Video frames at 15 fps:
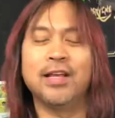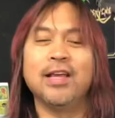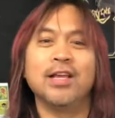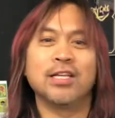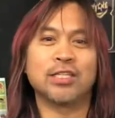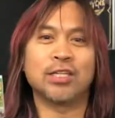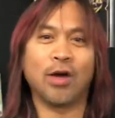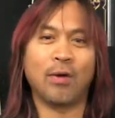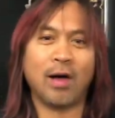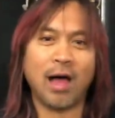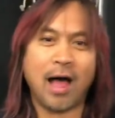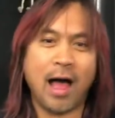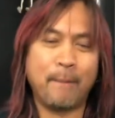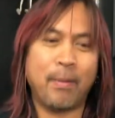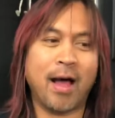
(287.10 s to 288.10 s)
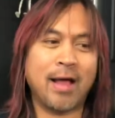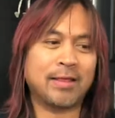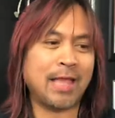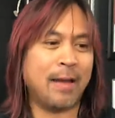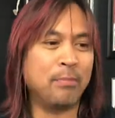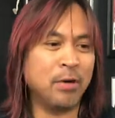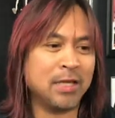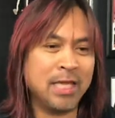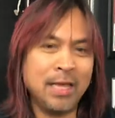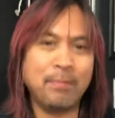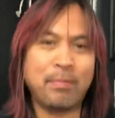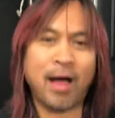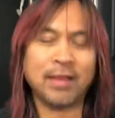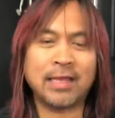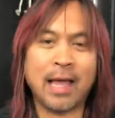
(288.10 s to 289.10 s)
So I bought that book, he
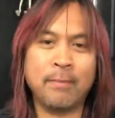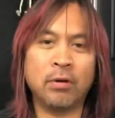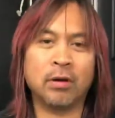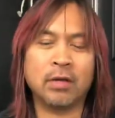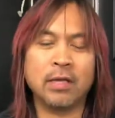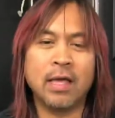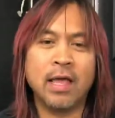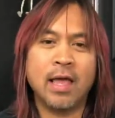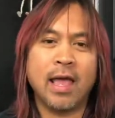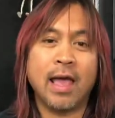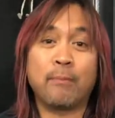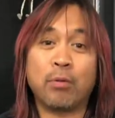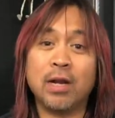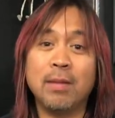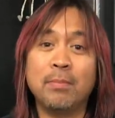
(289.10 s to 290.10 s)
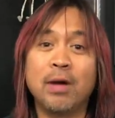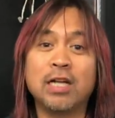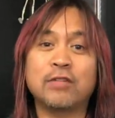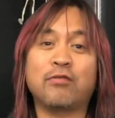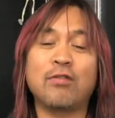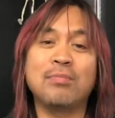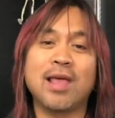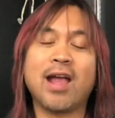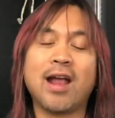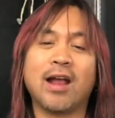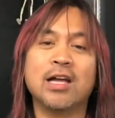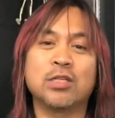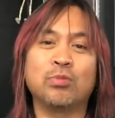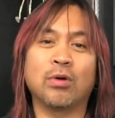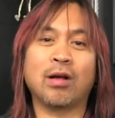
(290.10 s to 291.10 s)
bought that book, and pretty much from there
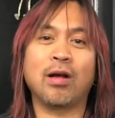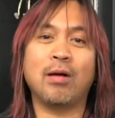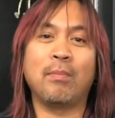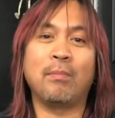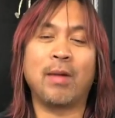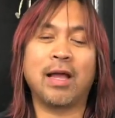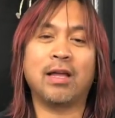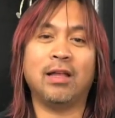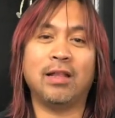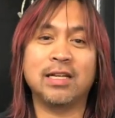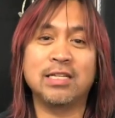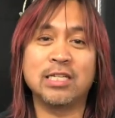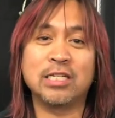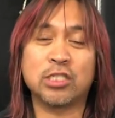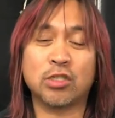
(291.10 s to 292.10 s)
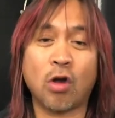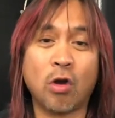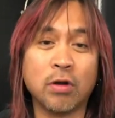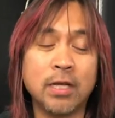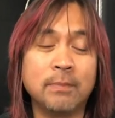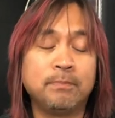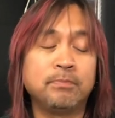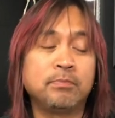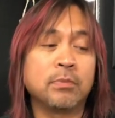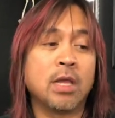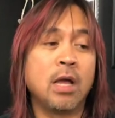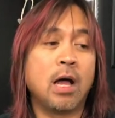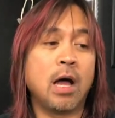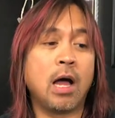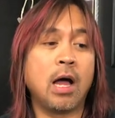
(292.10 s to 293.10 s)
is where my collecting started.
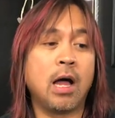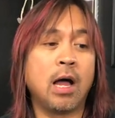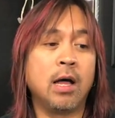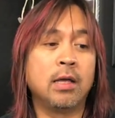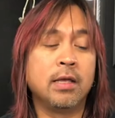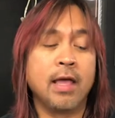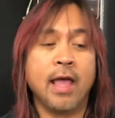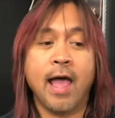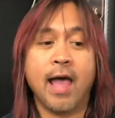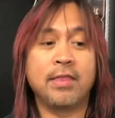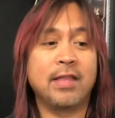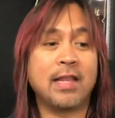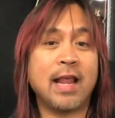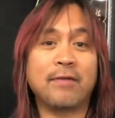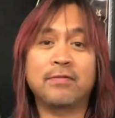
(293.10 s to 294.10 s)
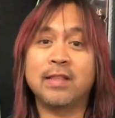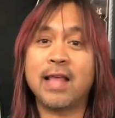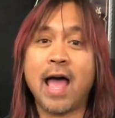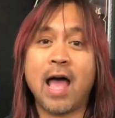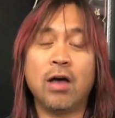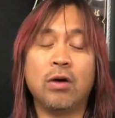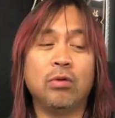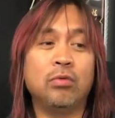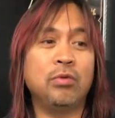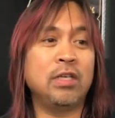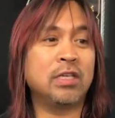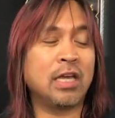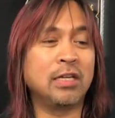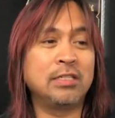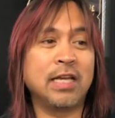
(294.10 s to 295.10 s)
And then after that, we
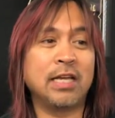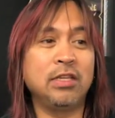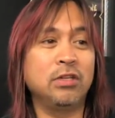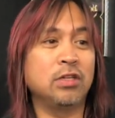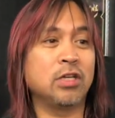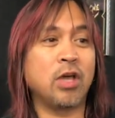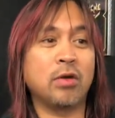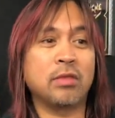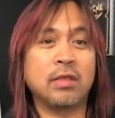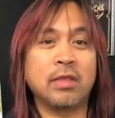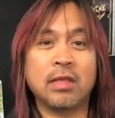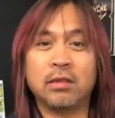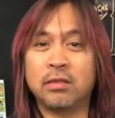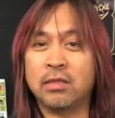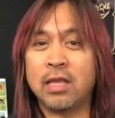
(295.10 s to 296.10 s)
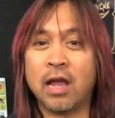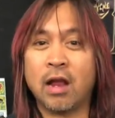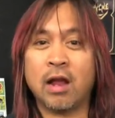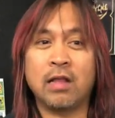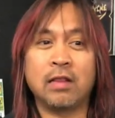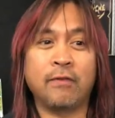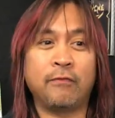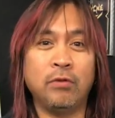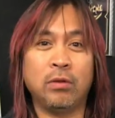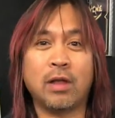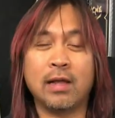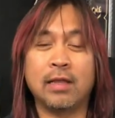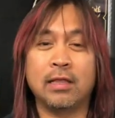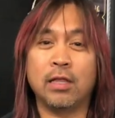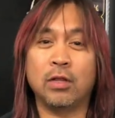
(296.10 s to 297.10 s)
continued to go there in the food
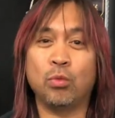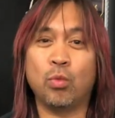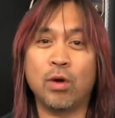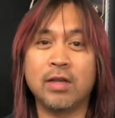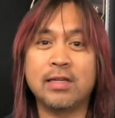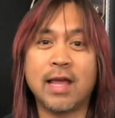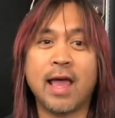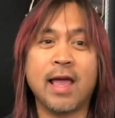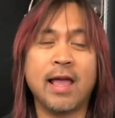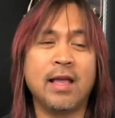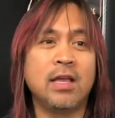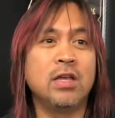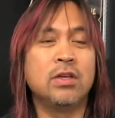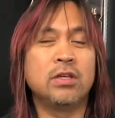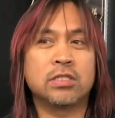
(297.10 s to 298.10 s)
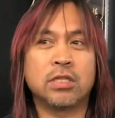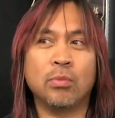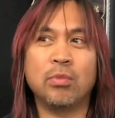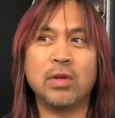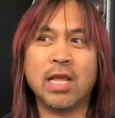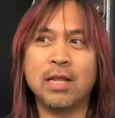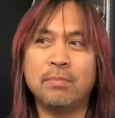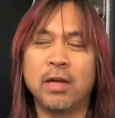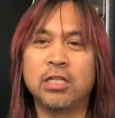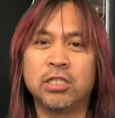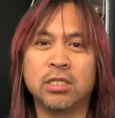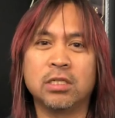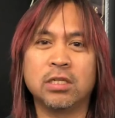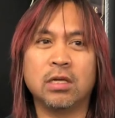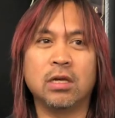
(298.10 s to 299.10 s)
line, and then one day, someone had mentioned